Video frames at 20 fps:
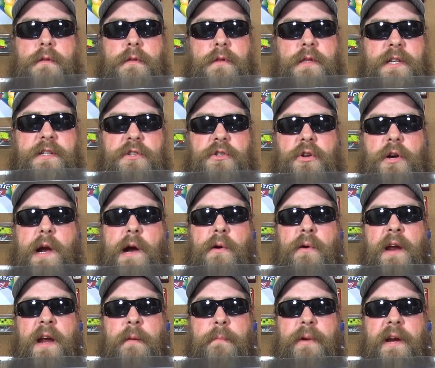this trout
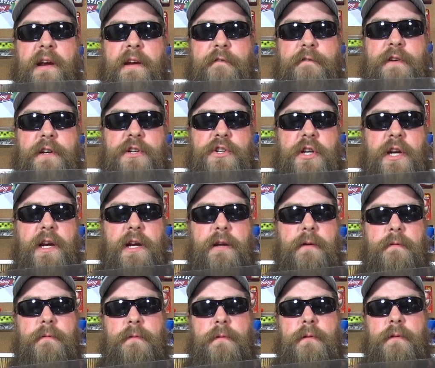and panfish
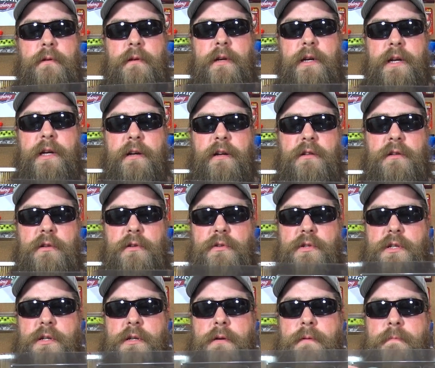kit. It
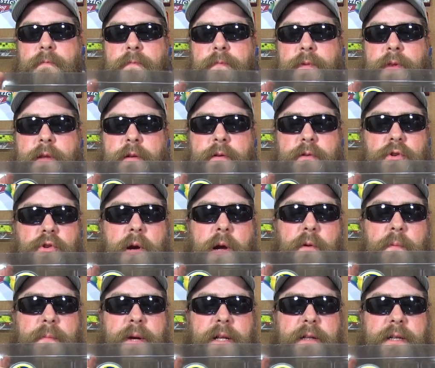includes
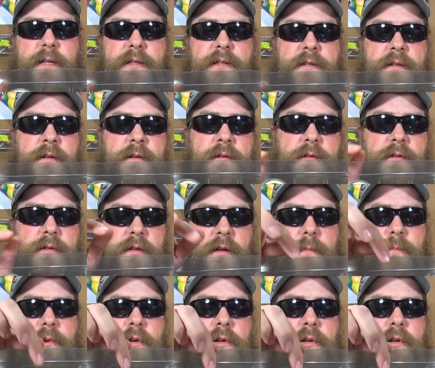trout pellets, some